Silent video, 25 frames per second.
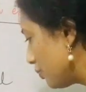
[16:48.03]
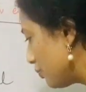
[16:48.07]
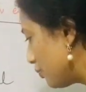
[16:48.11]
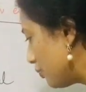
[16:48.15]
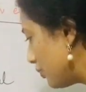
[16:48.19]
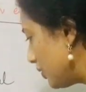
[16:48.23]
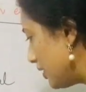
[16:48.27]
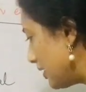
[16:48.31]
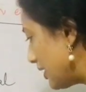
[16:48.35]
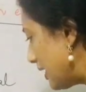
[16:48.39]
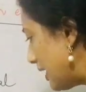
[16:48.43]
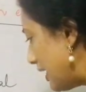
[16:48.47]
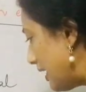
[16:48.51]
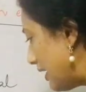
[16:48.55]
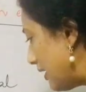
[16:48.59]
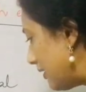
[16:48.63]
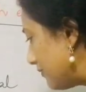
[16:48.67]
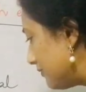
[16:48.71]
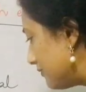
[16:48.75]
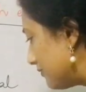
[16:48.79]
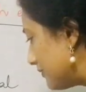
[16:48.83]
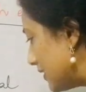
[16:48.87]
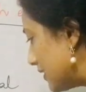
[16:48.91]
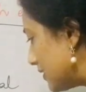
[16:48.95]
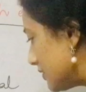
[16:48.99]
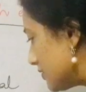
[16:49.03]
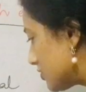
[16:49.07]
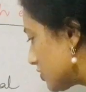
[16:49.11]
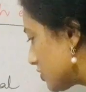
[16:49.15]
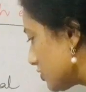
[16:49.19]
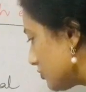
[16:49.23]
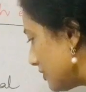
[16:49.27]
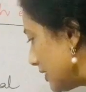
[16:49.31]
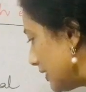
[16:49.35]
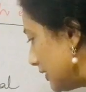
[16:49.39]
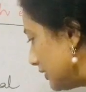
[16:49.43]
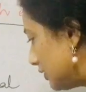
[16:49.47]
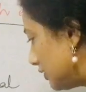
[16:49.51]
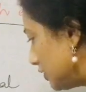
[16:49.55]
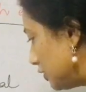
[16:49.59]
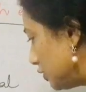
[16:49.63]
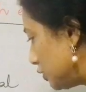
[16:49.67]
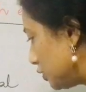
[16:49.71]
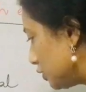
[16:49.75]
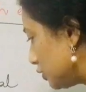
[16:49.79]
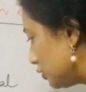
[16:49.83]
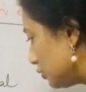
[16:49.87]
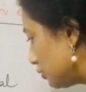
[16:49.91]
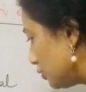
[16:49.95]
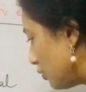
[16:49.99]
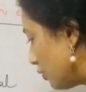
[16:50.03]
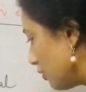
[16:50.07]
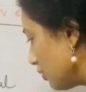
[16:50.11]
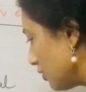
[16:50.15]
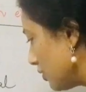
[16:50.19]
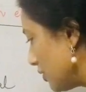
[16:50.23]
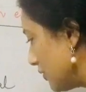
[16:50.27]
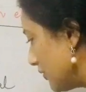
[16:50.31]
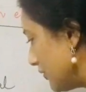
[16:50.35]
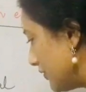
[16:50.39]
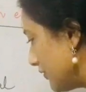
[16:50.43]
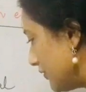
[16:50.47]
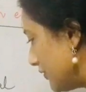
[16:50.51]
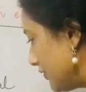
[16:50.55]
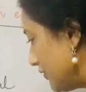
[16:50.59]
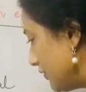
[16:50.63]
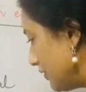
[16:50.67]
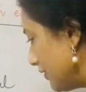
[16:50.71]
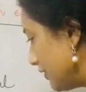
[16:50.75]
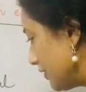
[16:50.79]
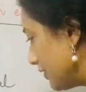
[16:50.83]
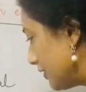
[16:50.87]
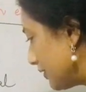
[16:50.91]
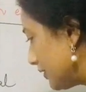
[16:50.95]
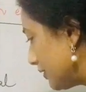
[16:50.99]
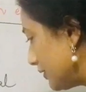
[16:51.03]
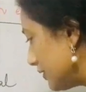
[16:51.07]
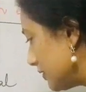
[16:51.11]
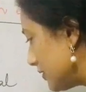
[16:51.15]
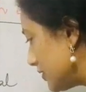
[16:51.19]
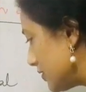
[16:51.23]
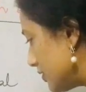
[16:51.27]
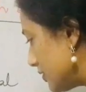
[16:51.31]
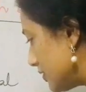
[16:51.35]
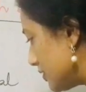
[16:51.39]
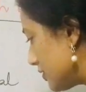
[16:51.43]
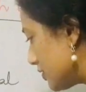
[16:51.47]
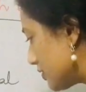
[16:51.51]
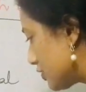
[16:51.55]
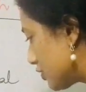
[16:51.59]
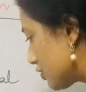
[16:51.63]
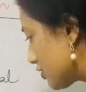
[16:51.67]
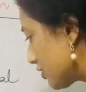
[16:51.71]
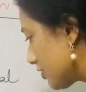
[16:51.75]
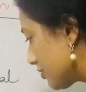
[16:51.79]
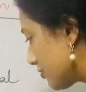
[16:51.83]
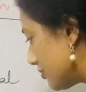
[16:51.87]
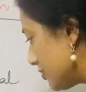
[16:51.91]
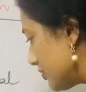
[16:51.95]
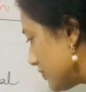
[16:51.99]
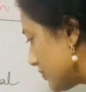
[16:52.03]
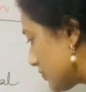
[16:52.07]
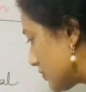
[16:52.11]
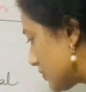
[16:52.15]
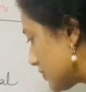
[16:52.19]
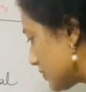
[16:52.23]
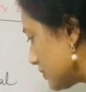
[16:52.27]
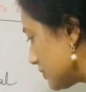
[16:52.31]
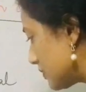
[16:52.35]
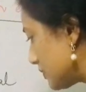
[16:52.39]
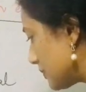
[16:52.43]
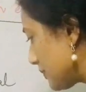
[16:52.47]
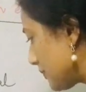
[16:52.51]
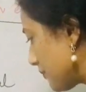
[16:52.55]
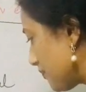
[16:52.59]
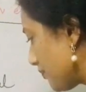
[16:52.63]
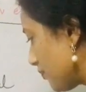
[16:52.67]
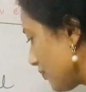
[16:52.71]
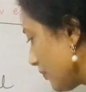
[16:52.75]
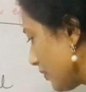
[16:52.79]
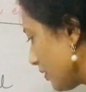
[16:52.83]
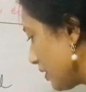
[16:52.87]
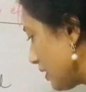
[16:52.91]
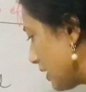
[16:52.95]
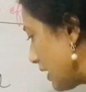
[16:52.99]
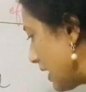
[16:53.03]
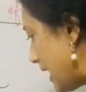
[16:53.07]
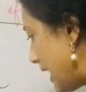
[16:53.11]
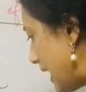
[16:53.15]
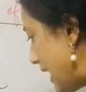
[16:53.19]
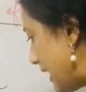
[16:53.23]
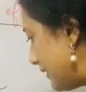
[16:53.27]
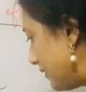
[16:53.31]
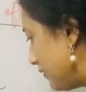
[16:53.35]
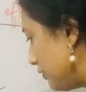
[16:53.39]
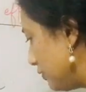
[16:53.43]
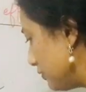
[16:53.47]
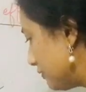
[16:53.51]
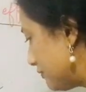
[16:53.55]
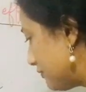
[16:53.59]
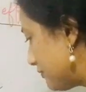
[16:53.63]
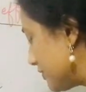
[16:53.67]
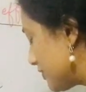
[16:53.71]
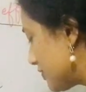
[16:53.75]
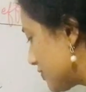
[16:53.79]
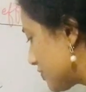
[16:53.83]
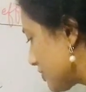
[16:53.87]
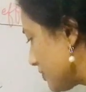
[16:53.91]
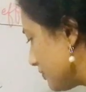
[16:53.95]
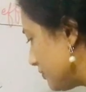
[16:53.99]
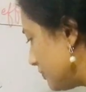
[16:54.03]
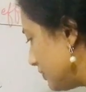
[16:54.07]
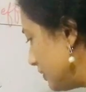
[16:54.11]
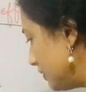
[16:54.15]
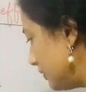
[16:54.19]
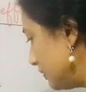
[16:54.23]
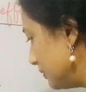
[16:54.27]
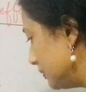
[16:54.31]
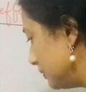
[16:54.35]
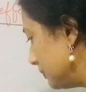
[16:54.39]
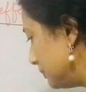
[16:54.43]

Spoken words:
We have then civilization near Tigris and Euphrates River.